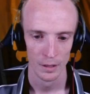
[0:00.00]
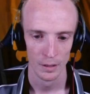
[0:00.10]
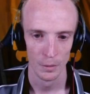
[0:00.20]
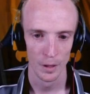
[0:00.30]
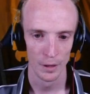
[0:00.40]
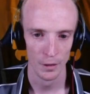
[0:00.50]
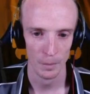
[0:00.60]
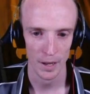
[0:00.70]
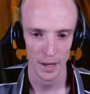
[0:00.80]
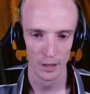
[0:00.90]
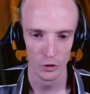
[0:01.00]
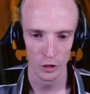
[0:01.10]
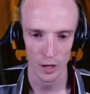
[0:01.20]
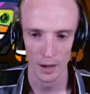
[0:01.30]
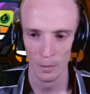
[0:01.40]
The one on the bench.
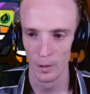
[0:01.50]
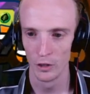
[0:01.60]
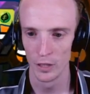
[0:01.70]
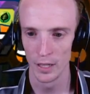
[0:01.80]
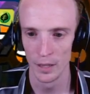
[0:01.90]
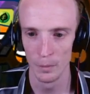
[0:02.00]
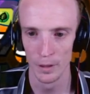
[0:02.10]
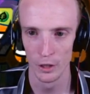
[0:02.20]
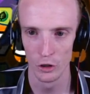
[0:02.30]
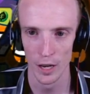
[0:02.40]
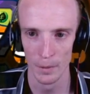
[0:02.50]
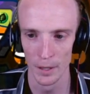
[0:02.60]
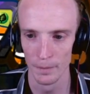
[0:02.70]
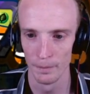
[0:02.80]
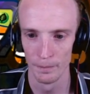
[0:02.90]
And we just hit him with the Shaymin.
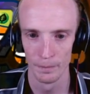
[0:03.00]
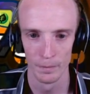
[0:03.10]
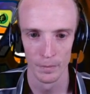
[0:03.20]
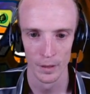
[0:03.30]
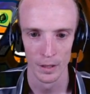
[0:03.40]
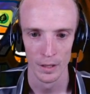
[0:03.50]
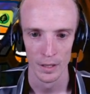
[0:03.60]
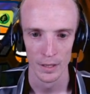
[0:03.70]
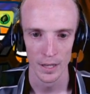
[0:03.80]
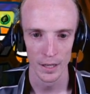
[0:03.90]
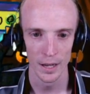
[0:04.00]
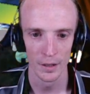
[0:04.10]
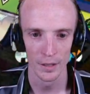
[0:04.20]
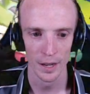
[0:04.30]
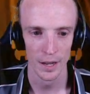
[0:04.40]
Take out
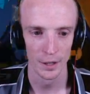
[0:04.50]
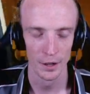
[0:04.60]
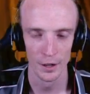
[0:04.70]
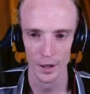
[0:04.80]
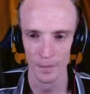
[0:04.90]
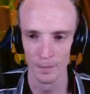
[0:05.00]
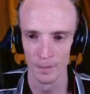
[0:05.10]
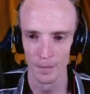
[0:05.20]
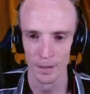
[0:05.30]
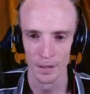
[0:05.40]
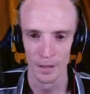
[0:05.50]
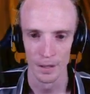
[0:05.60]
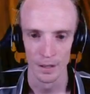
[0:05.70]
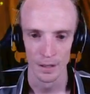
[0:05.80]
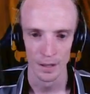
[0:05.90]
this Articuno.
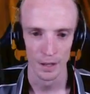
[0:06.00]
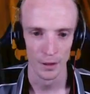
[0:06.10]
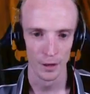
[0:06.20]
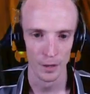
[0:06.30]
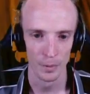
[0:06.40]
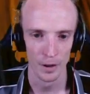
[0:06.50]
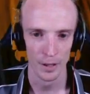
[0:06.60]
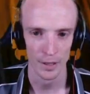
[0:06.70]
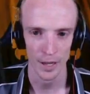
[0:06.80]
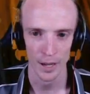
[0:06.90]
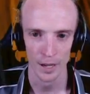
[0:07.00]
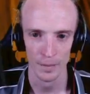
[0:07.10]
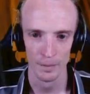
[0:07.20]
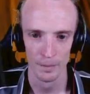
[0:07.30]
Get a third prize card.